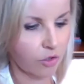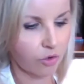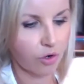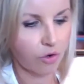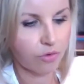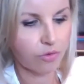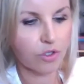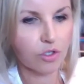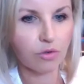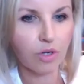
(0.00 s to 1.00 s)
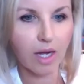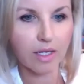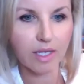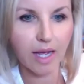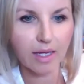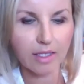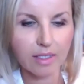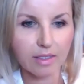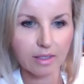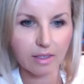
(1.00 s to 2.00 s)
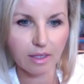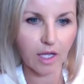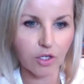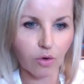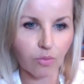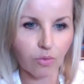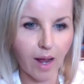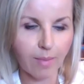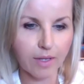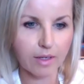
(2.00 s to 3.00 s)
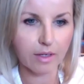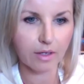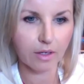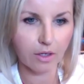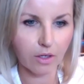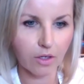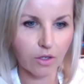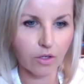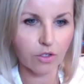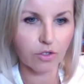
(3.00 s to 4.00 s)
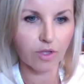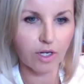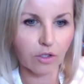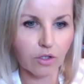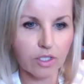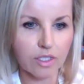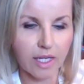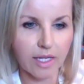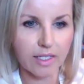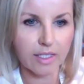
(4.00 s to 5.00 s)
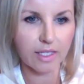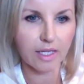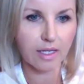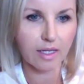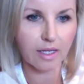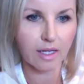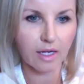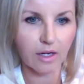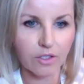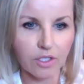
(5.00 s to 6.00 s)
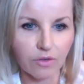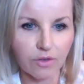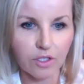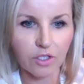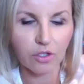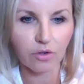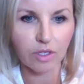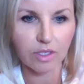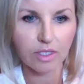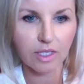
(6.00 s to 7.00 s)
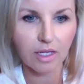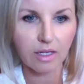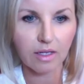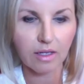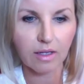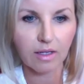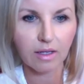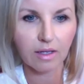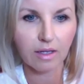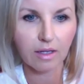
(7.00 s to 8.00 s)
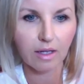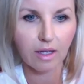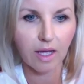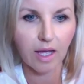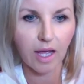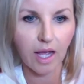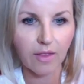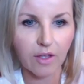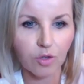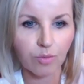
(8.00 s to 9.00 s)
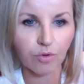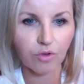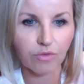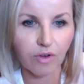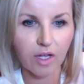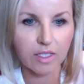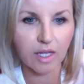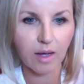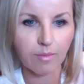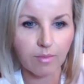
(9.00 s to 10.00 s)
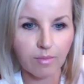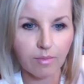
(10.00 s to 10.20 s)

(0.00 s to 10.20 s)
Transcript: you'll go through the 2 contacts and you'll wrap it so that it looks like a C. And I'll tilt this so you can see. And then you'll pull the floss up.